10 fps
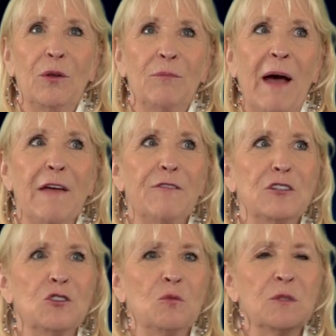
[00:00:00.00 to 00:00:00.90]
My
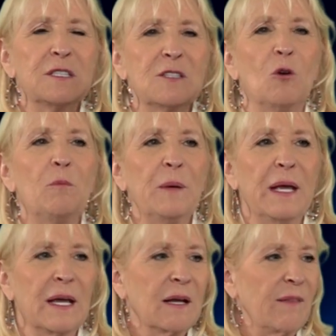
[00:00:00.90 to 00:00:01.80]
vision was so
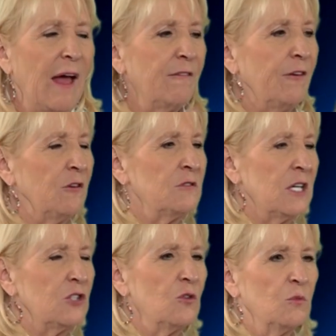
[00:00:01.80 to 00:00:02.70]
big, that
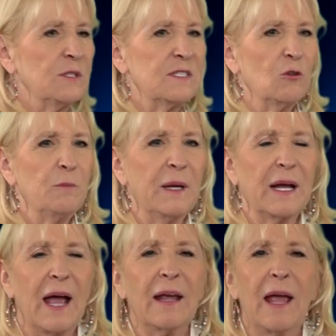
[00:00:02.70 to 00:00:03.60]
foundation was so big,
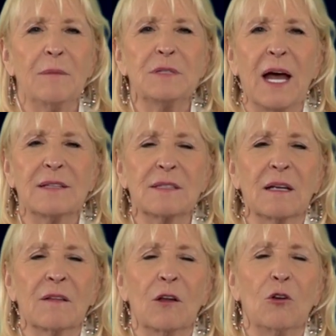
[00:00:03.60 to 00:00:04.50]
I kept
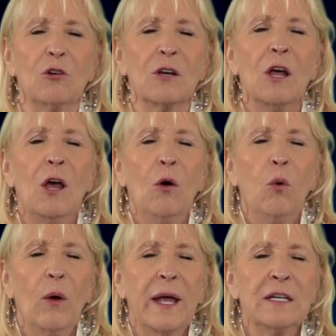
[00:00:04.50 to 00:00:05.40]
asking the Lord,
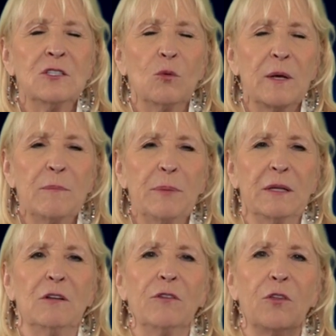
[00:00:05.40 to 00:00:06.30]
when do we
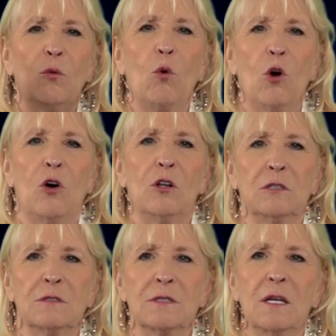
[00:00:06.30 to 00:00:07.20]
build the
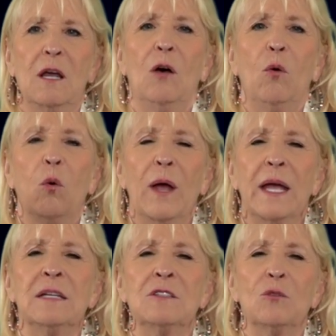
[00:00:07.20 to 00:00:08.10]
walls?
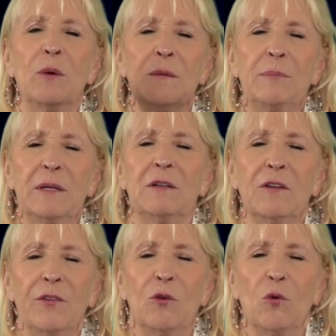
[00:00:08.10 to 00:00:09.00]
When do we
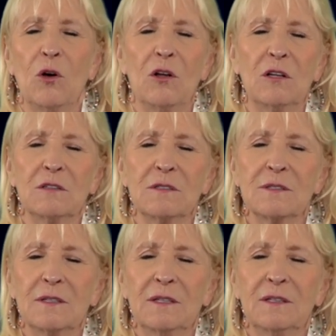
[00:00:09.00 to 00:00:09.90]
build the
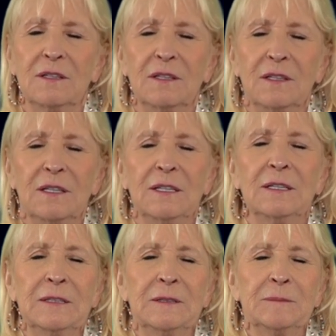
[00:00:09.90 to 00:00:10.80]
walls?
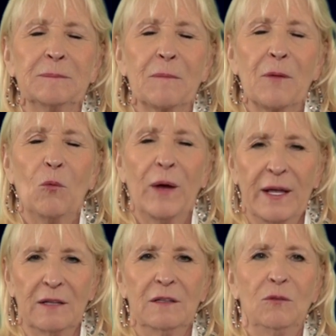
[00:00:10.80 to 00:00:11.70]

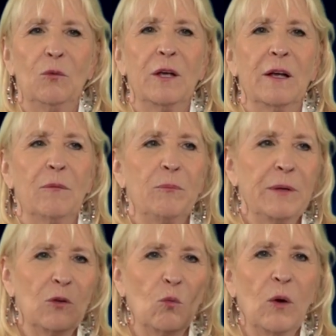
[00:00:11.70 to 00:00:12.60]
Well, we
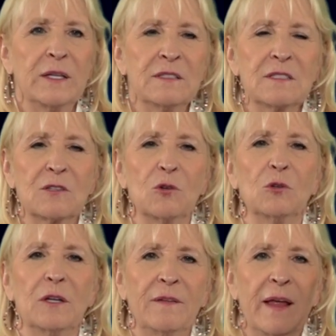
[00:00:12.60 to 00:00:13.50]
built one
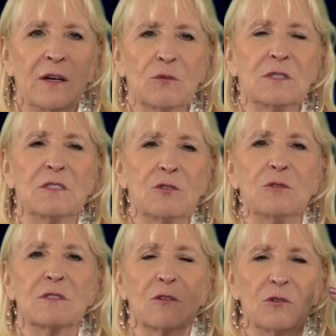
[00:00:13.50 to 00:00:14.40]
school, and then it was 2
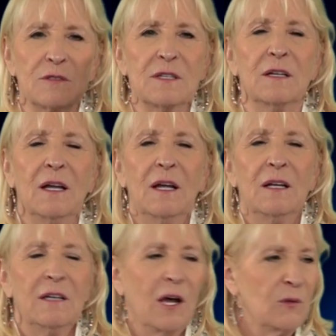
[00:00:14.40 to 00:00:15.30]
schools, and
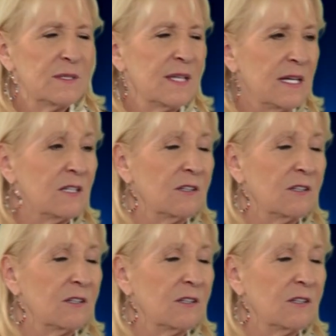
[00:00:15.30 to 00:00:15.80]
now it's 8